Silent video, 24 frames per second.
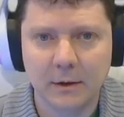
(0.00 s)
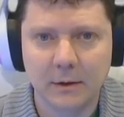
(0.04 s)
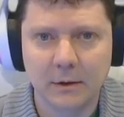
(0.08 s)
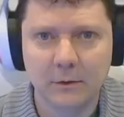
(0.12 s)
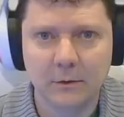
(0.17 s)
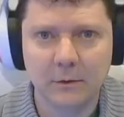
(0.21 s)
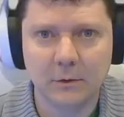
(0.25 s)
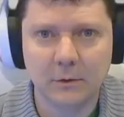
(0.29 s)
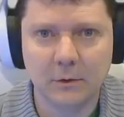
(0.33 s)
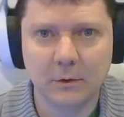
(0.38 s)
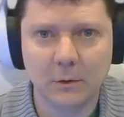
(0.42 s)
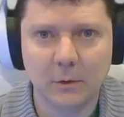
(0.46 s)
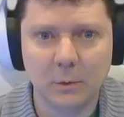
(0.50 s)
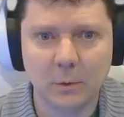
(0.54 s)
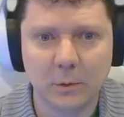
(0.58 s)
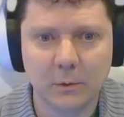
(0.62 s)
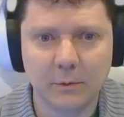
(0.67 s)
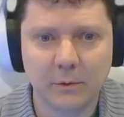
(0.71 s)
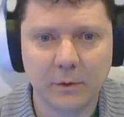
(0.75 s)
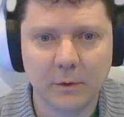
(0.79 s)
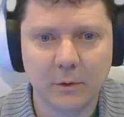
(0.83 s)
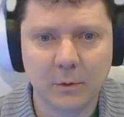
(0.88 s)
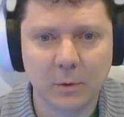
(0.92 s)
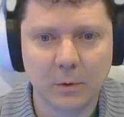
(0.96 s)
do
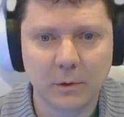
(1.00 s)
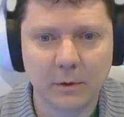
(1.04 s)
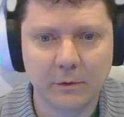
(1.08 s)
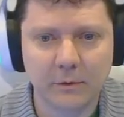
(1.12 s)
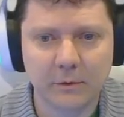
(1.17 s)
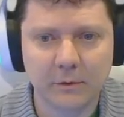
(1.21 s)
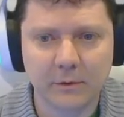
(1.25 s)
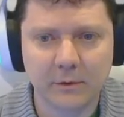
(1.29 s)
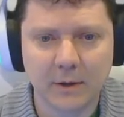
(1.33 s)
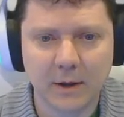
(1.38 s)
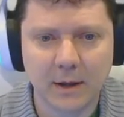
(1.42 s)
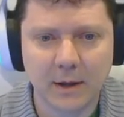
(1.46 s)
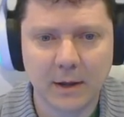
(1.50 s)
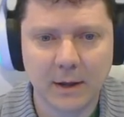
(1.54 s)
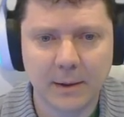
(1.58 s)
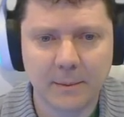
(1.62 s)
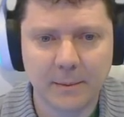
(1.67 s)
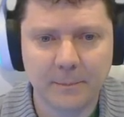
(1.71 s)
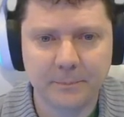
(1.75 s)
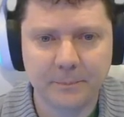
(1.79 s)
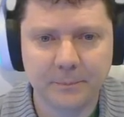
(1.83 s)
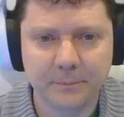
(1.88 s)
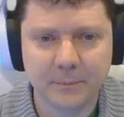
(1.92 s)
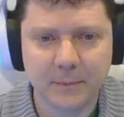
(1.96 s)
over the course.
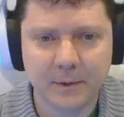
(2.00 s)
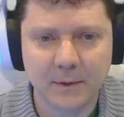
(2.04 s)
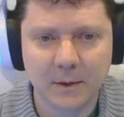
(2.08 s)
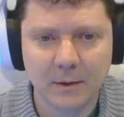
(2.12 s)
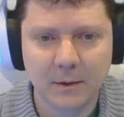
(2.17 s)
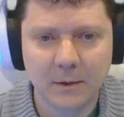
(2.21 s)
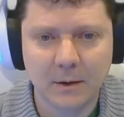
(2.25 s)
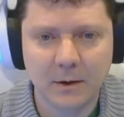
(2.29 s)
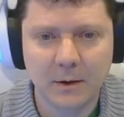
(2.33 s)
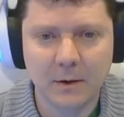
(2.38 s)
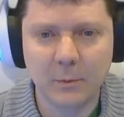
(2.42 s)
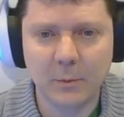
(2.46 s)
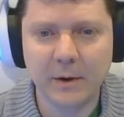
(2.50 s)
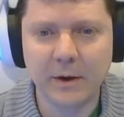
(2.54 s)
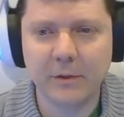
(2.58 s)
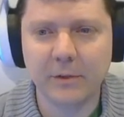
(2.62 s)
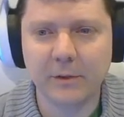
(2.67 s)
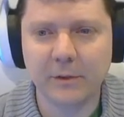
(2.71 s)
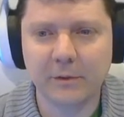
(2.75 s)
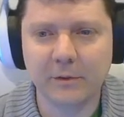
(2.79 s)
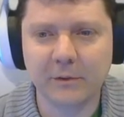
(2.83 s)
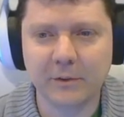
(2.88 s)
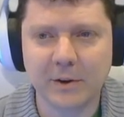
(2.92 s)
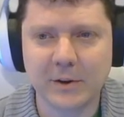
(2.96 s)
We are
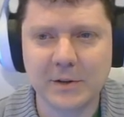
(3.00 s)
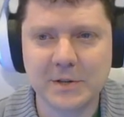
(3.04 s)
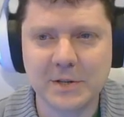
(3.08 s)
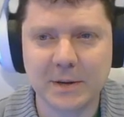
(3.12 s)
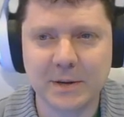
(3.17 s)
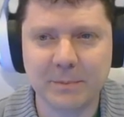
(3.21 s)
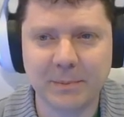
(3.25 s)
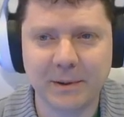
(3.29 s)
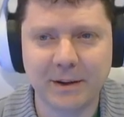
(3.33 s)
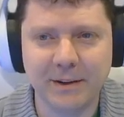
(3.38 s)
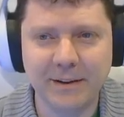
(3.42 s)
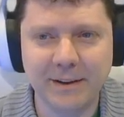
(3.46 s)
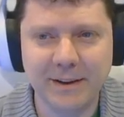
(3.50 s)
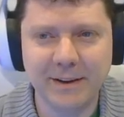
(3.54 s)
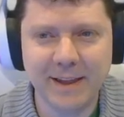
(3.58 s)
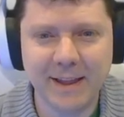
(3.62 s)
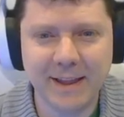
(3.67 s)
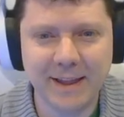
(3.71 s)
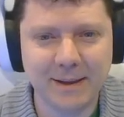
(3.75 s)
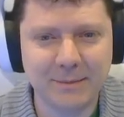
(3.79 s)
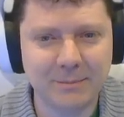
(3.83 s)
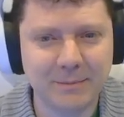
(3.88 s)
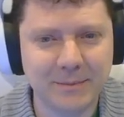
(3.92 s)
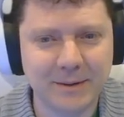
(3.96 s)
the starship
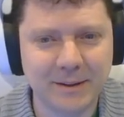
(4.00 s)
unnamed.